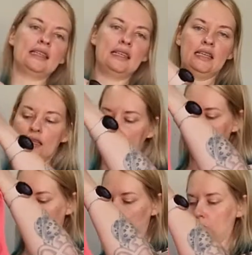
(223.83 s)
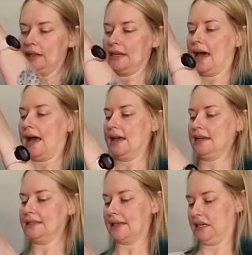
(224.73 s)
is new with
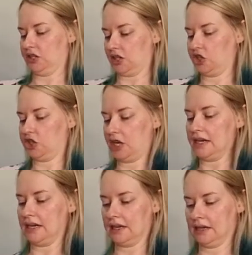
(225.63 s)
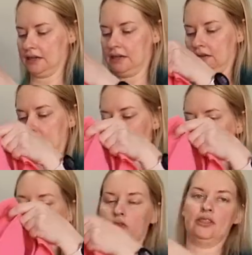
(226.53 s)
tags. It is a chic,
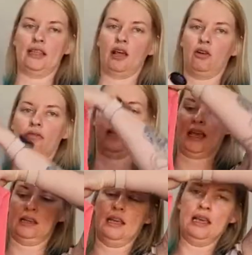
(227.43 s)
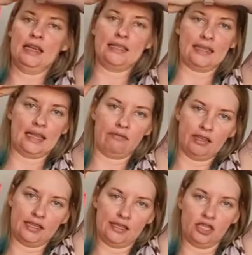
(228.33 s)
loosen that off again,
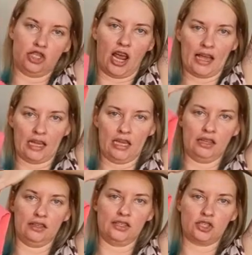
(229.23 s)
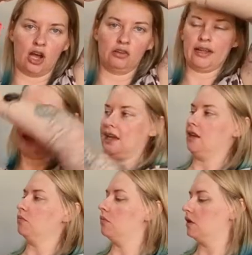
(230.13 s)
sleeveless jacket. The style
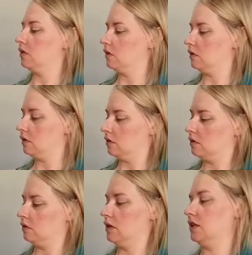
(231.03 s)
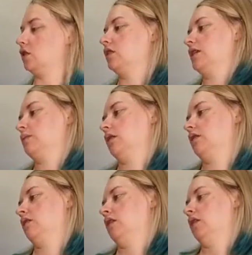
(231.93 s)
name is on this one.
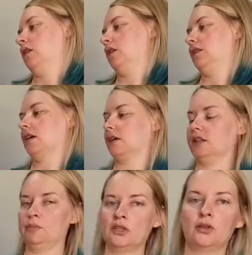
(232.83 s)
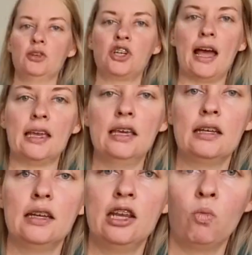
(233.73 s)
The Calypso jacket
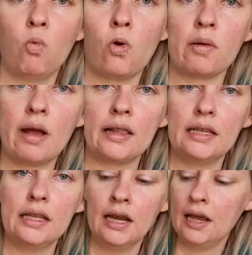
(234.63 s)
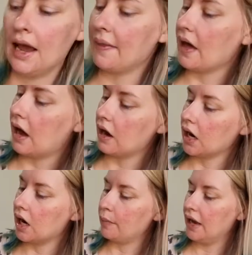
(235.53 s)
in watermelon, and the
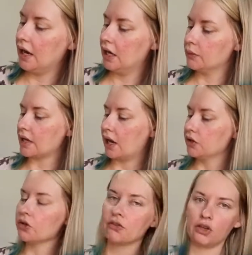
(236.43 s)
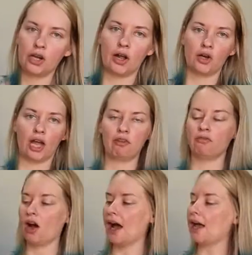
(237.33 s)
RRP was $139.95.